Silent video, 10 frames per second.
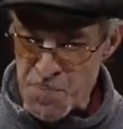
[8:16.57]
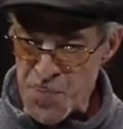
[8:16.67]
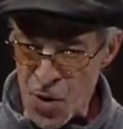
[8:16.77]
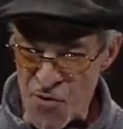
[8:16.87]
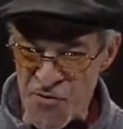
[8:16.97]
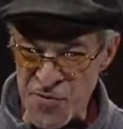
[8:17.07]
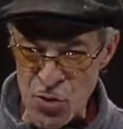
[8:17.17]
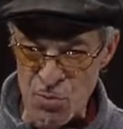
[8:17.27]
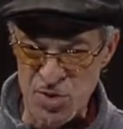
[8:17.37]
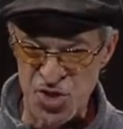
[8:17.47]

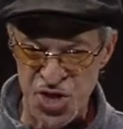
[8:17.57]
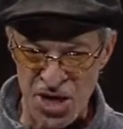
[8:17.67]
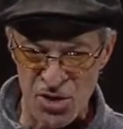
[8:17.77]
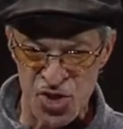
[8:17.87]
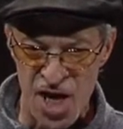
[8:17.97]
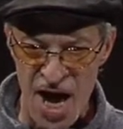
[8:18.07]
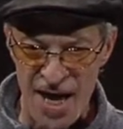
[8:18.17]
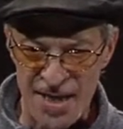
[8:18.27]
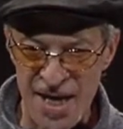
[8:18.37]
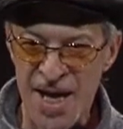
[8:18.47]
perfumed
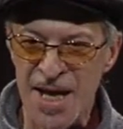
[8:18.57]
genocide